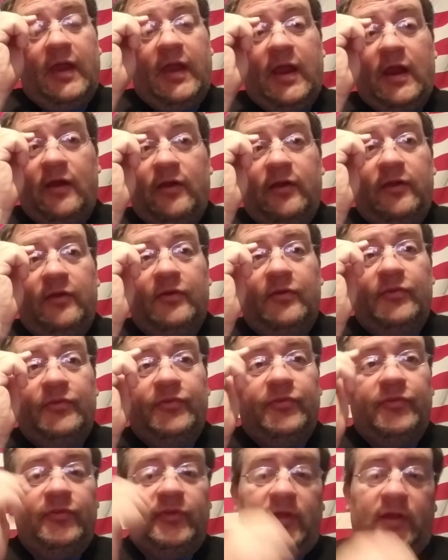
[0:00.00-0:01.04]

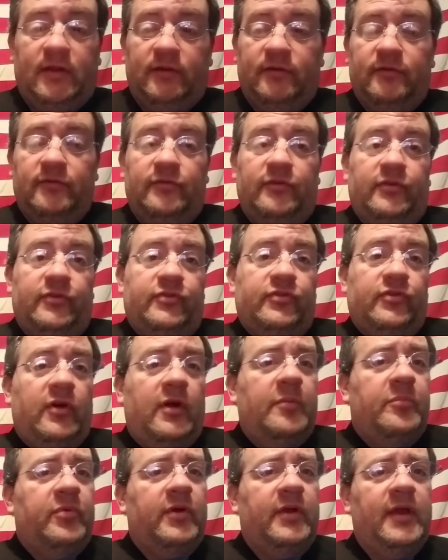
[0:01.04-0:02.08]
areas that the
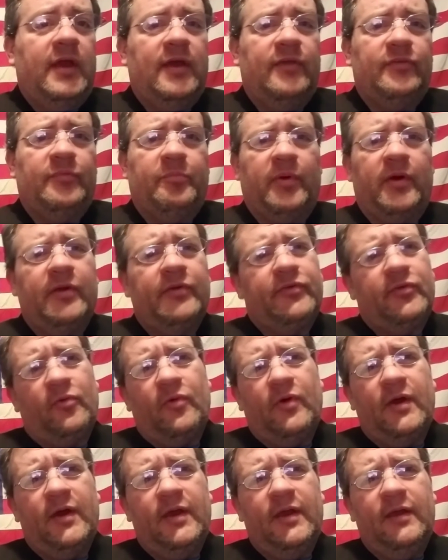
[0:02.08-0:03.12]
shrubbery has burnt
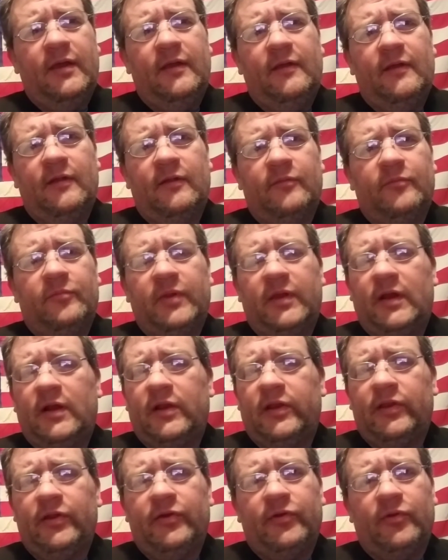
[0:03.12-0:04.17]
away and been
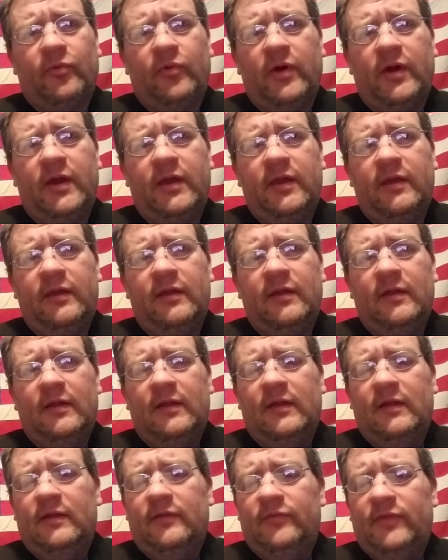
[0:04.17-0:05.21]
cleared away.
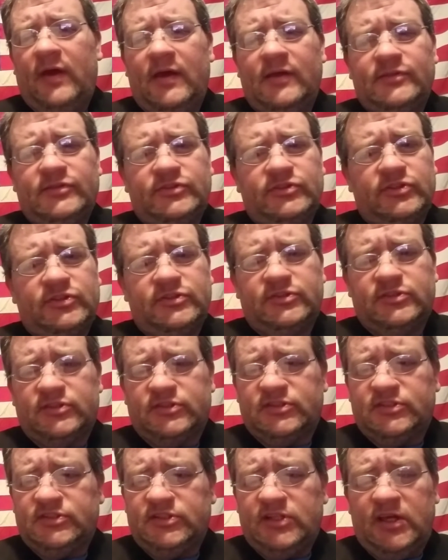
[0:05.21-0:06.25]
That's just a
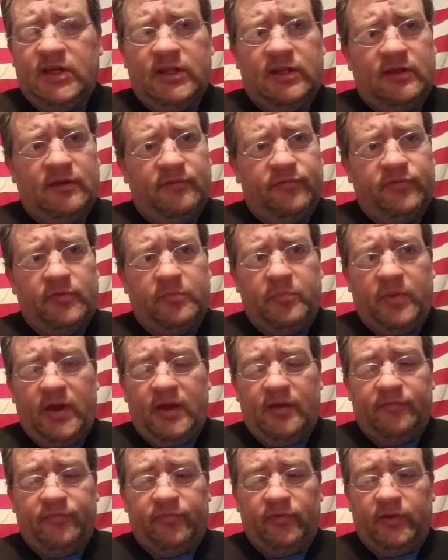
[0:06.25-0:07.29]
setup for
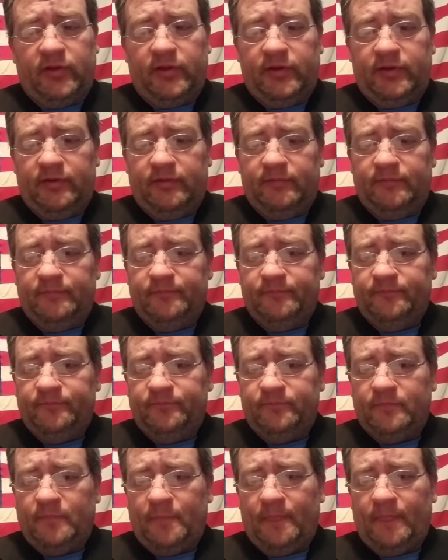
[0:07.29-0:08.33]
bad flooding.
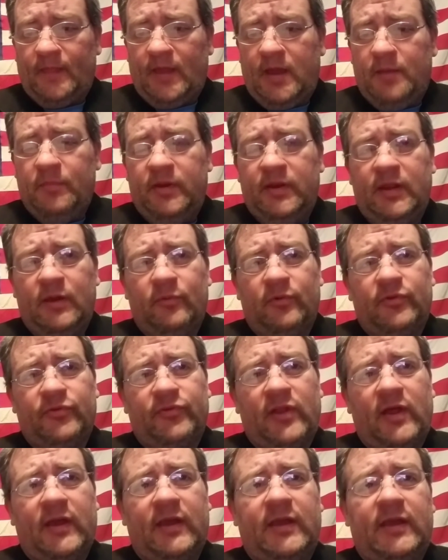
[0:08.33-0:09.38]
I mean, it was
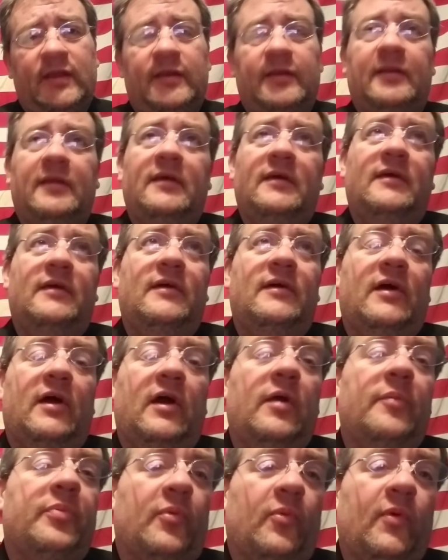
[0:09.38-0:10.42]
like in
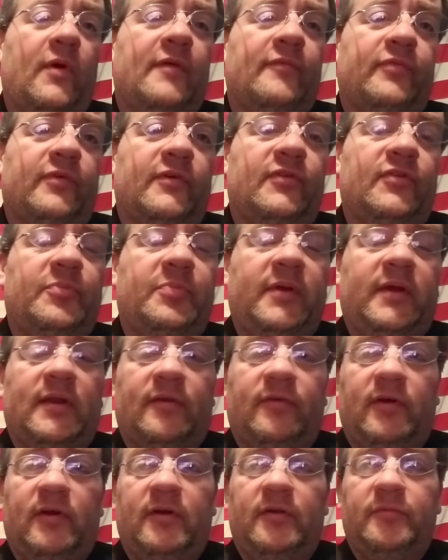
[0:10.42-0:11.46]
Oprah Winfrey,
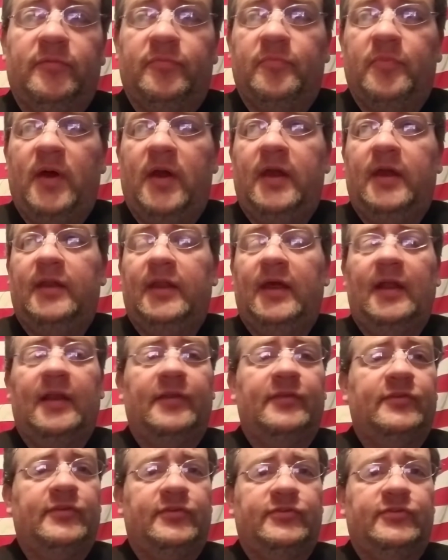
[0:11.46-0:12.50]
speaking of her, and
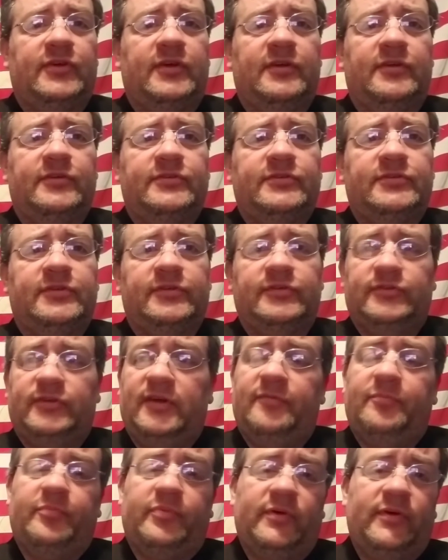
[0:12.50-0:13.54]
Ellen DeGeneres and
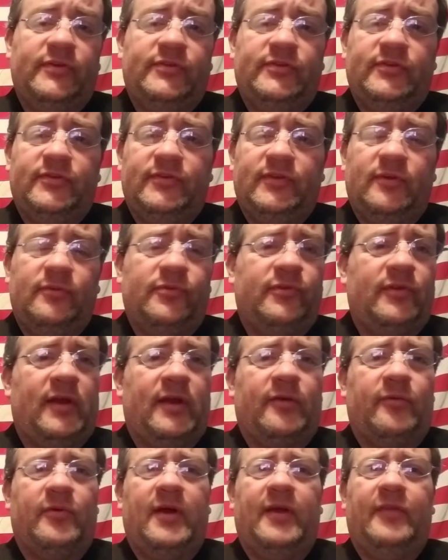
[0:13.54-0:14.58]
Jeff Bridges. It was
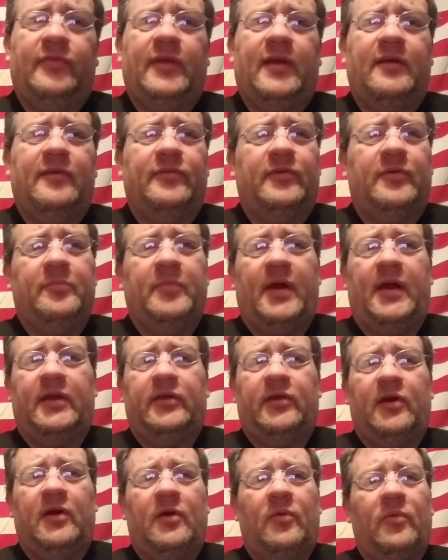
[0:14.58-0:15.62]
like right there in their
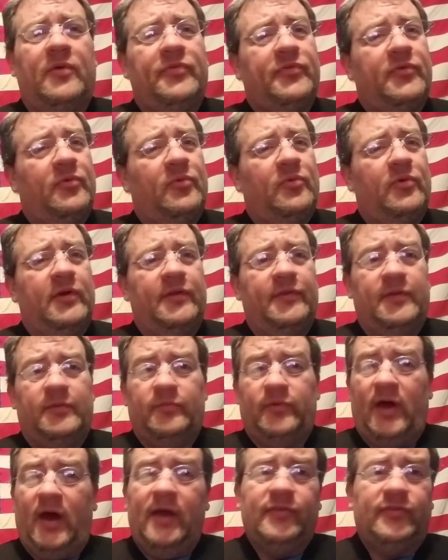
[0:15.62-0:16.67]
backyard. Went through one of
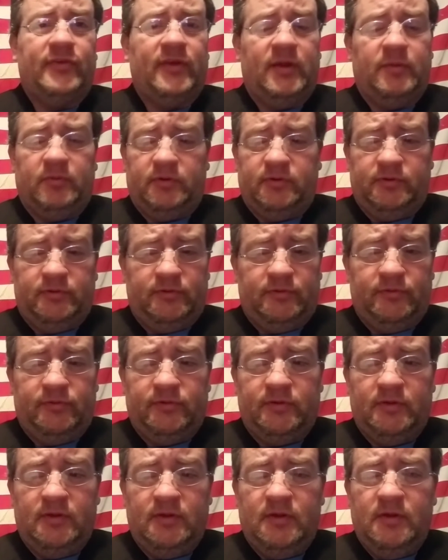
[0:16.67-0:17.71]
them nice neighborhoods.
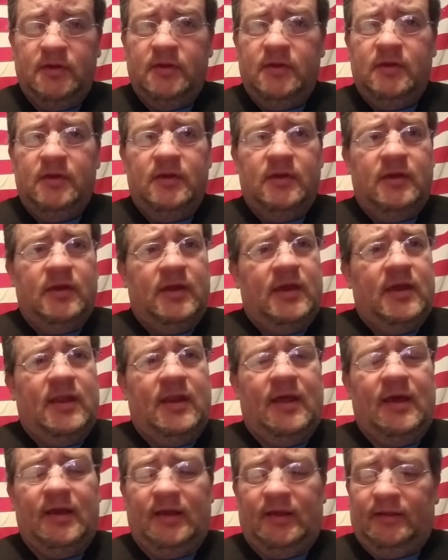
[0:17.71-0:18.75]
And
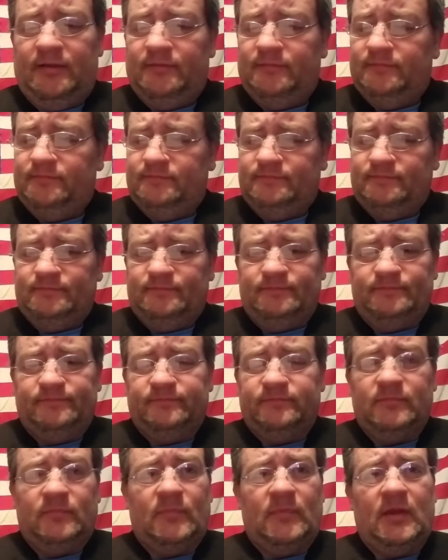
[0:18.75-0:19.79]
hey,
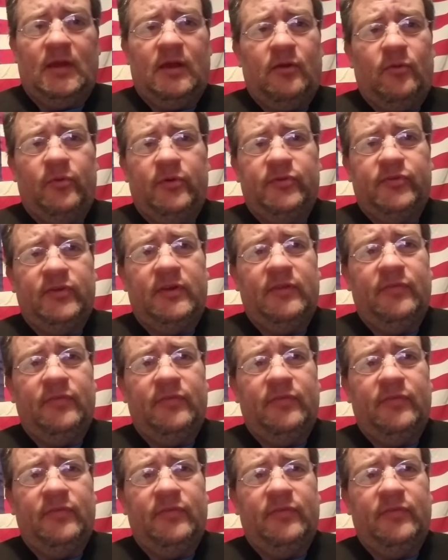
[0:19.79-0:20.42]
I don't wish